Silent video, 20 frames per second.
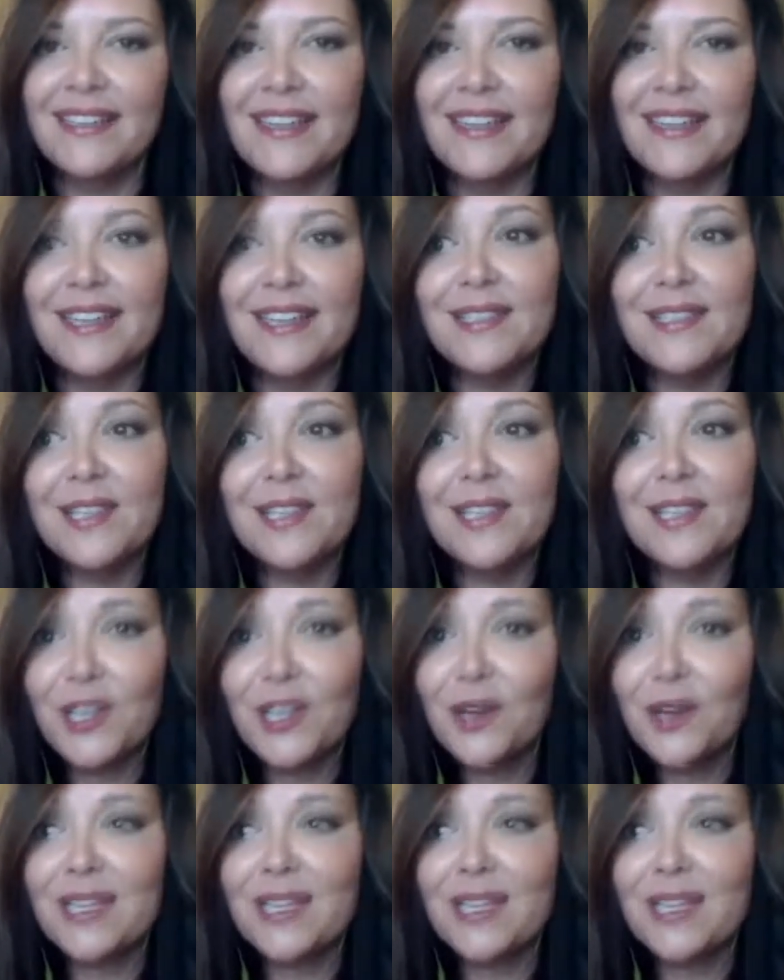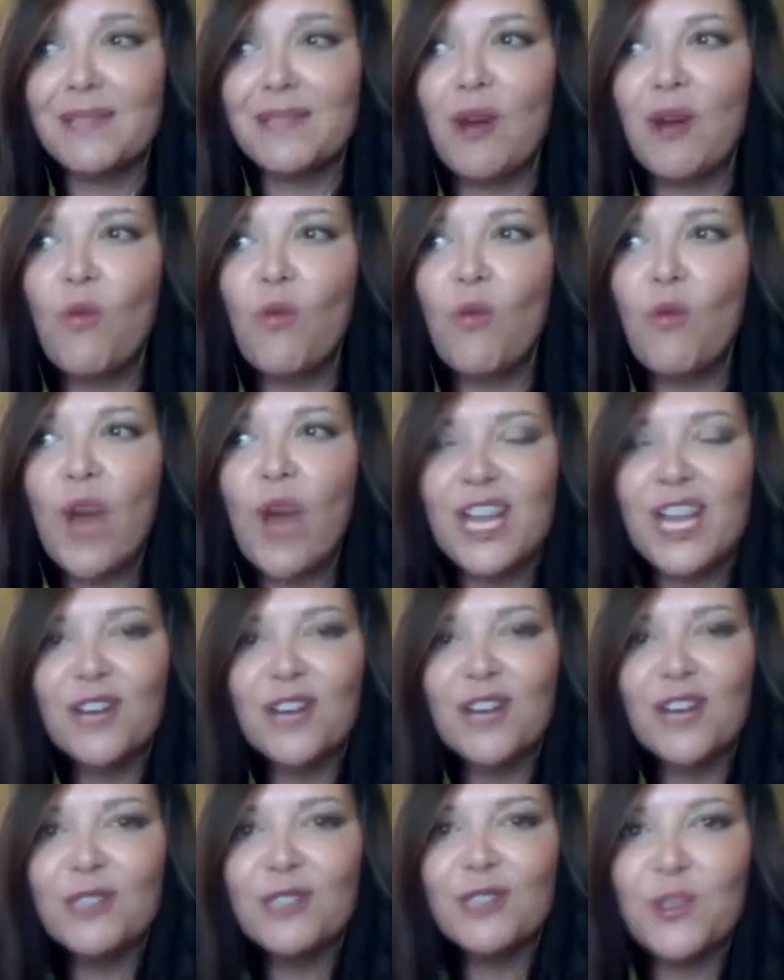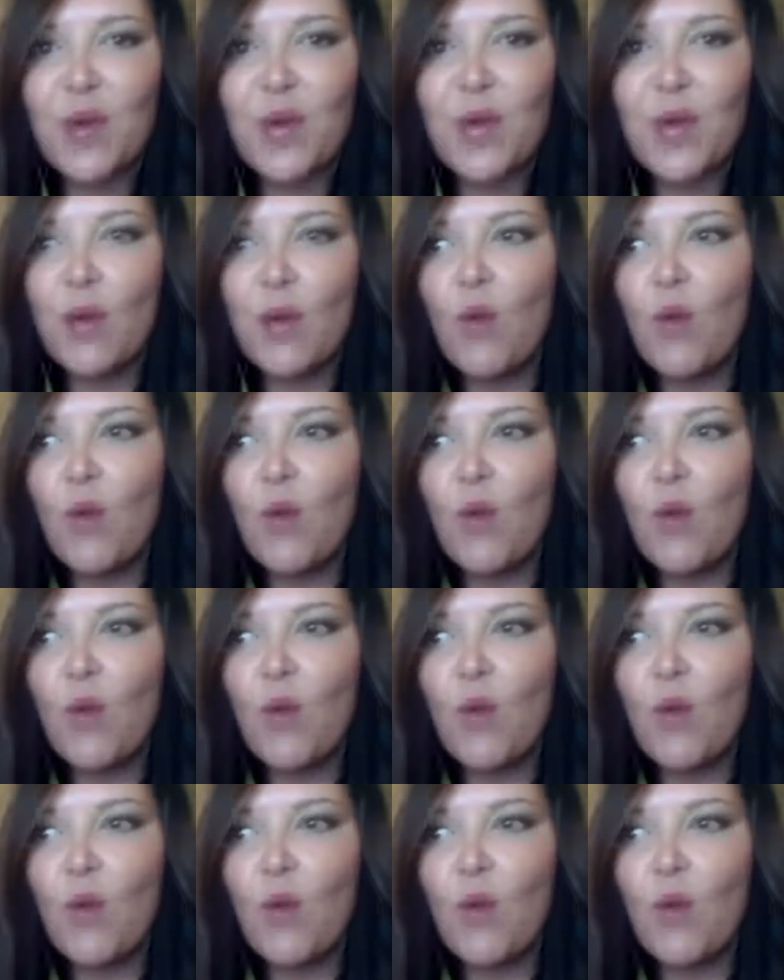and he's curious about what you're doing,